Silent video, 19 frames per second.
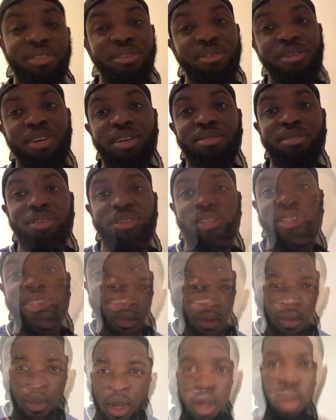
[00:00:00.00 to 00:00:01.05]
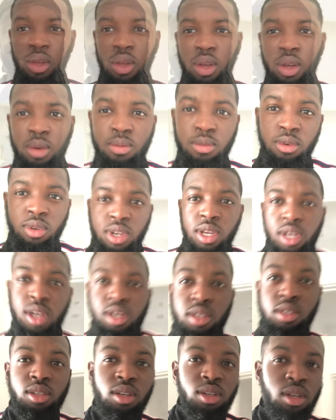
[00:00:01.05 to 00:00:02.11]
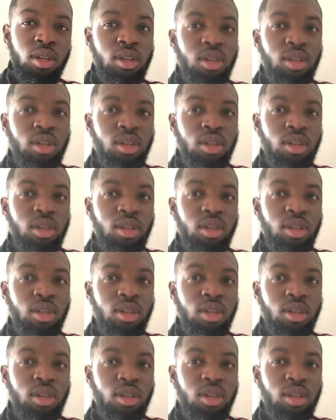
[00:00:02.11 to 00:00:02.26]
Whatever. Morning, guys.